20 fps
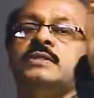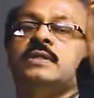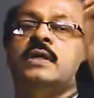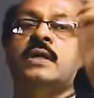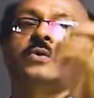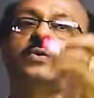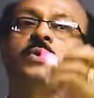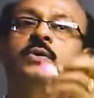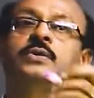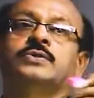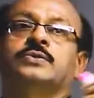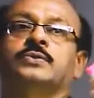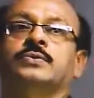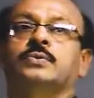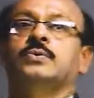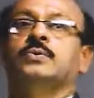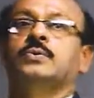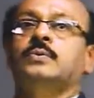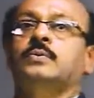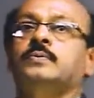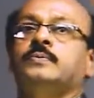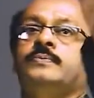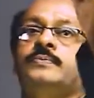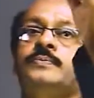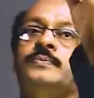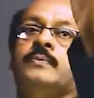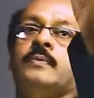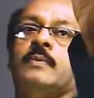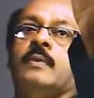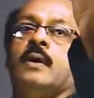equal to
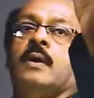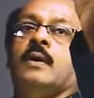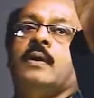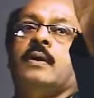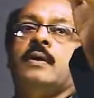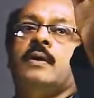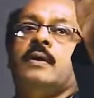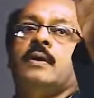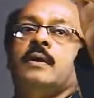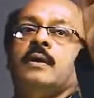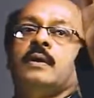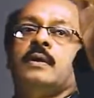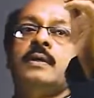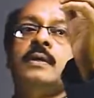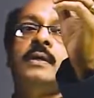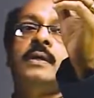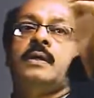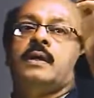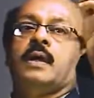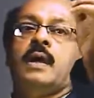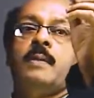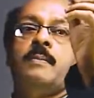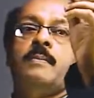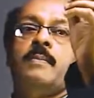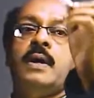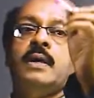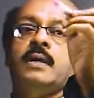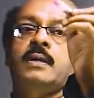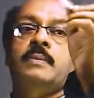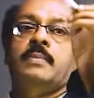a
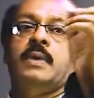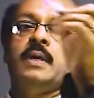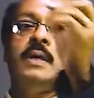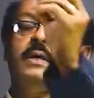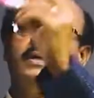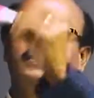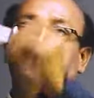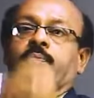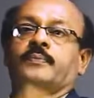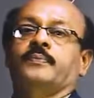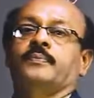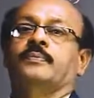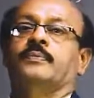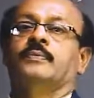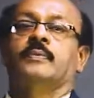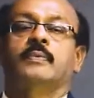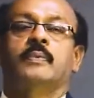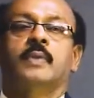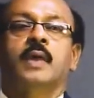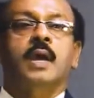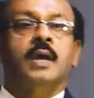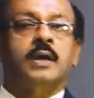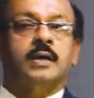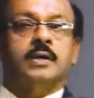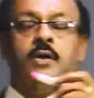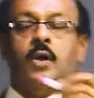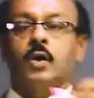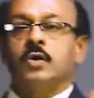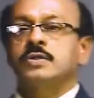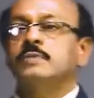by b.
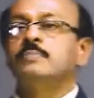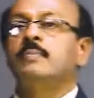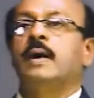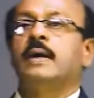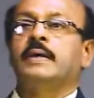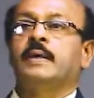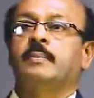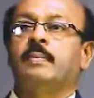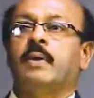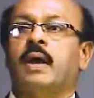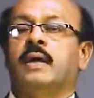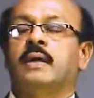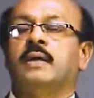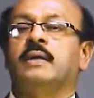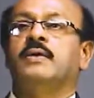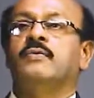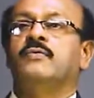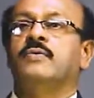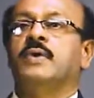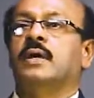Cross multiplying we are